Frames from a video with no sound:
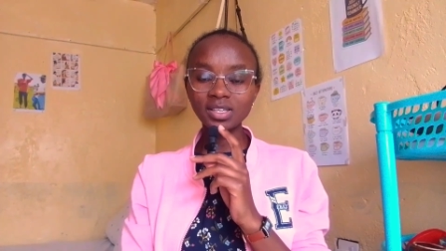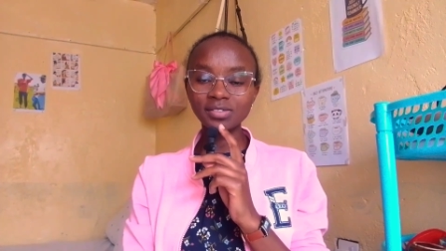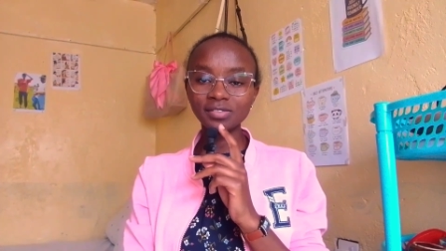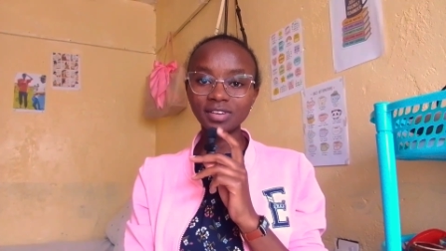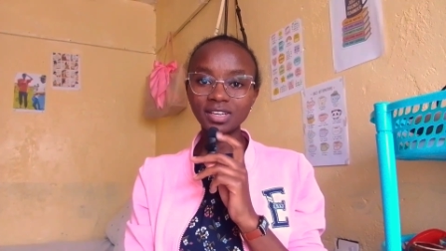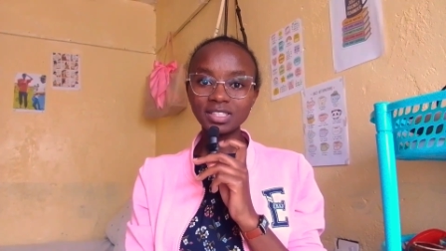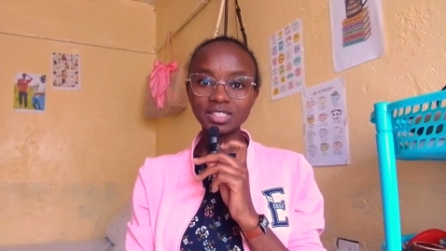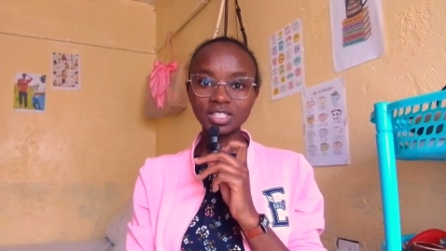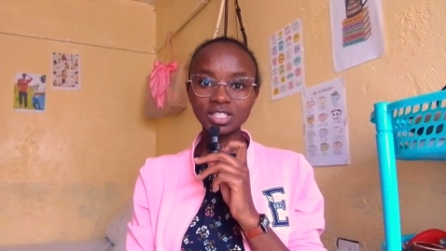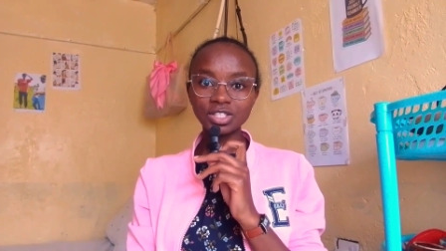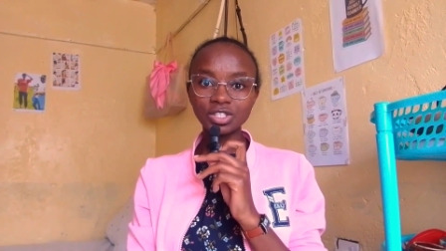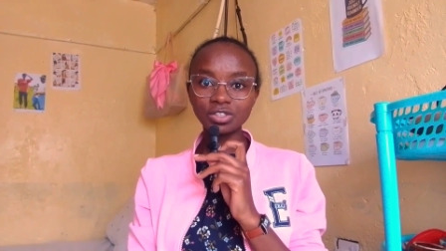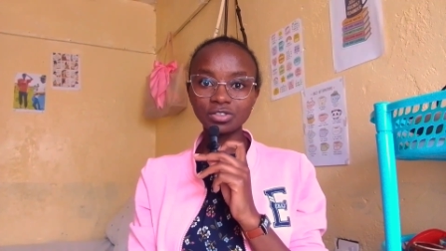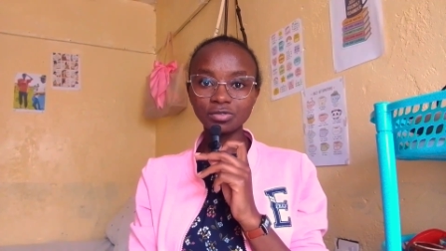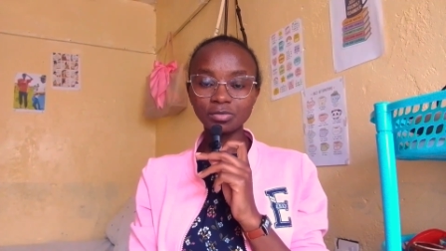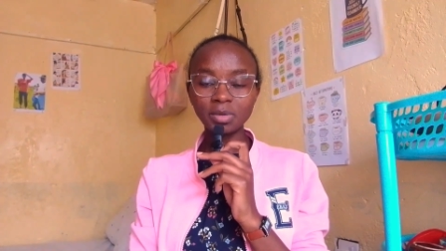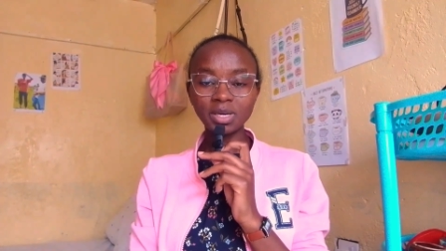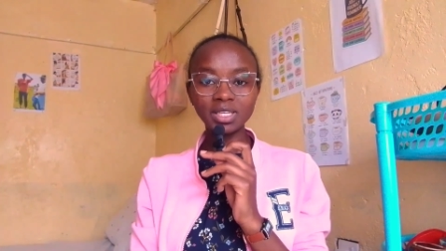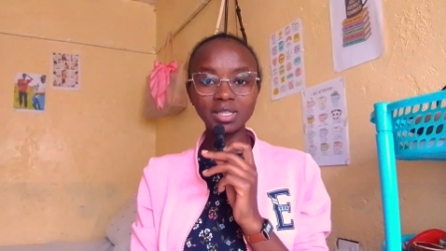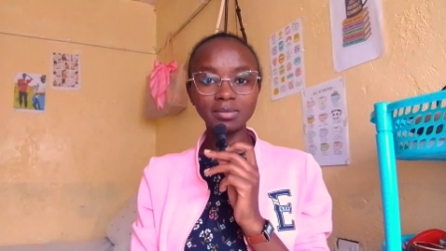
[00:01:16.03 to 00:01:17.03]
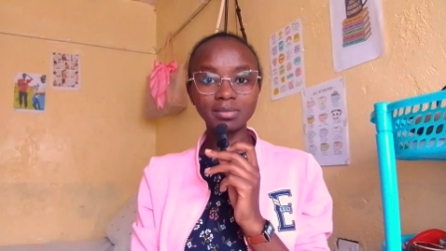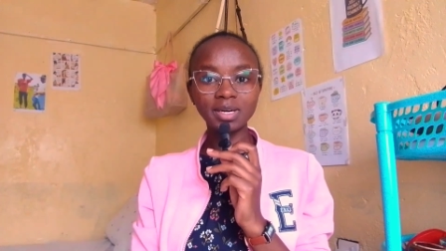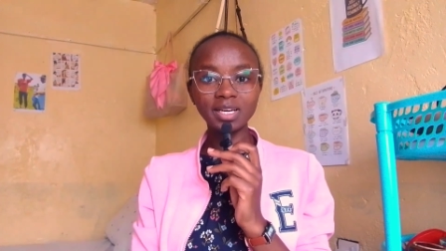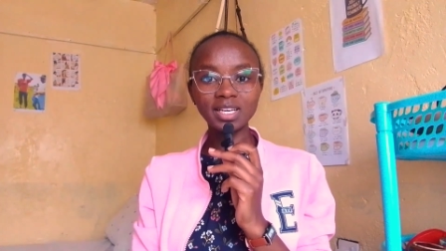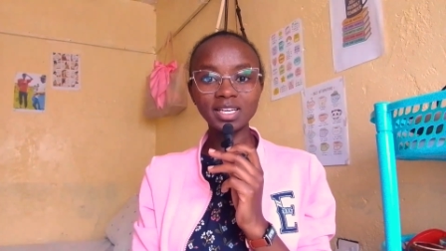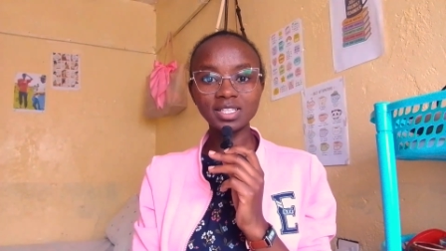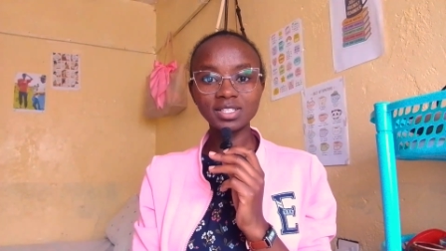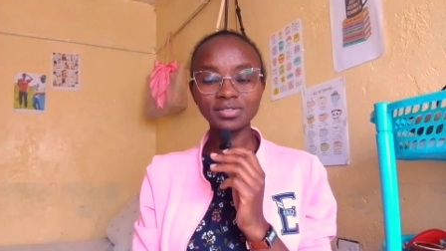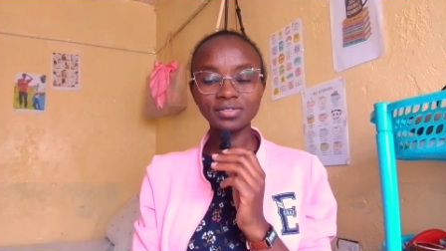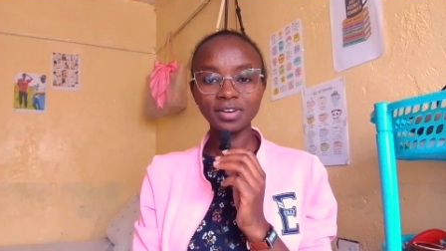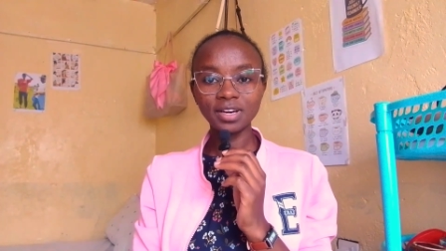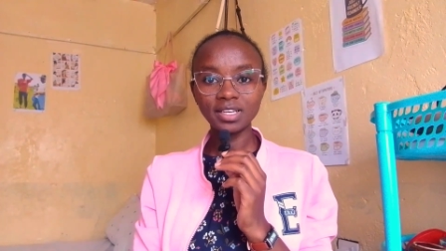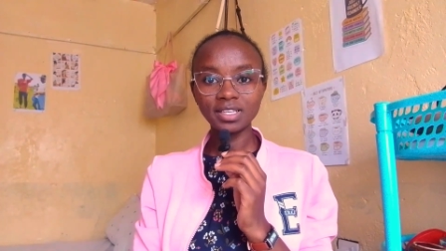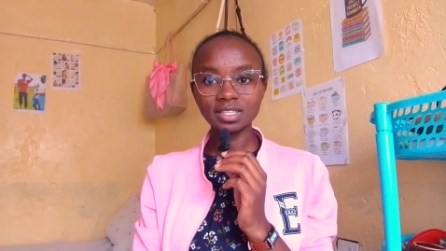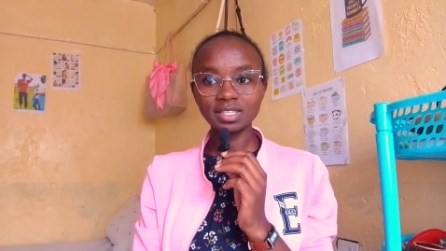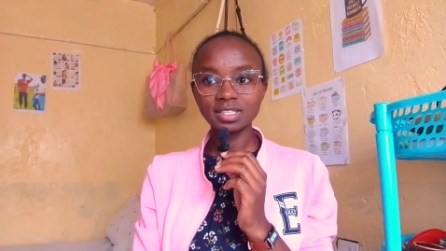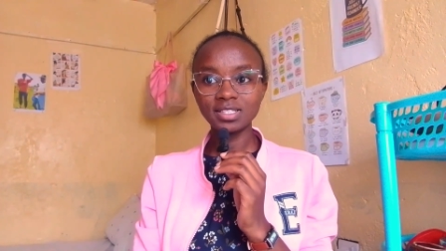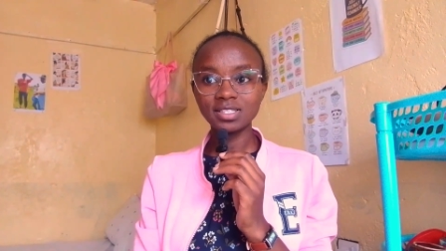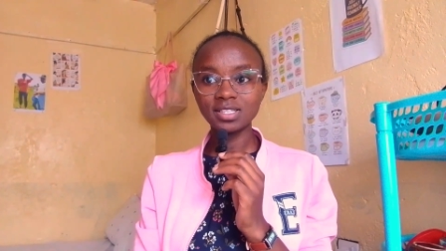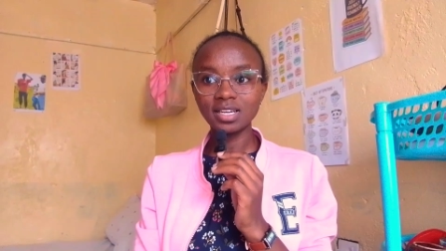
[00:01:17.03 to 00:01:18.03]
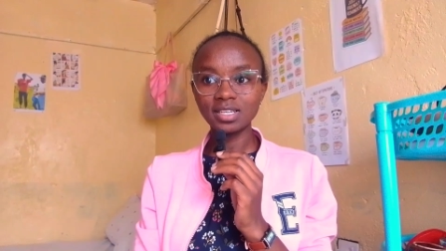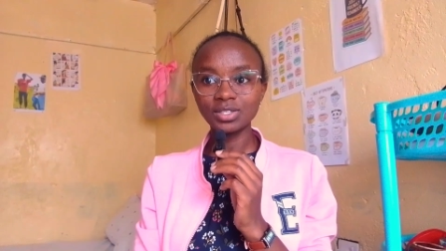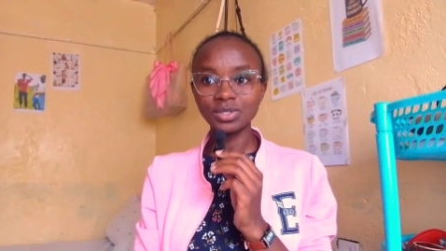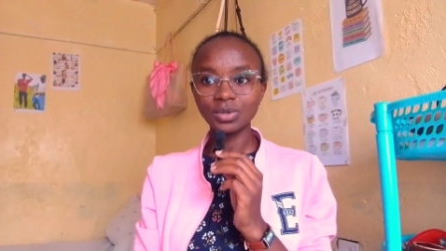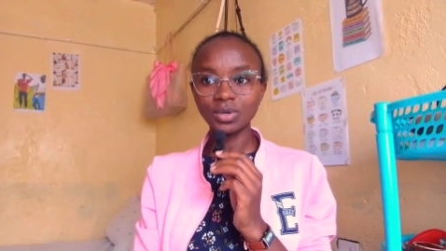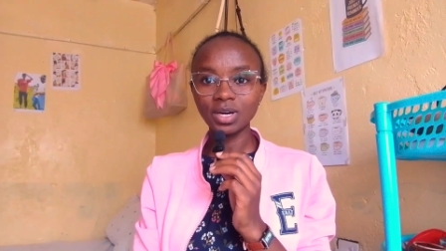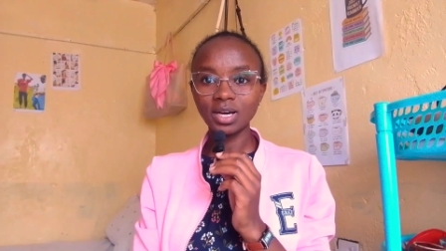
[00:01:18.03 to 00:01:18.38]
advantage of money market fund is that you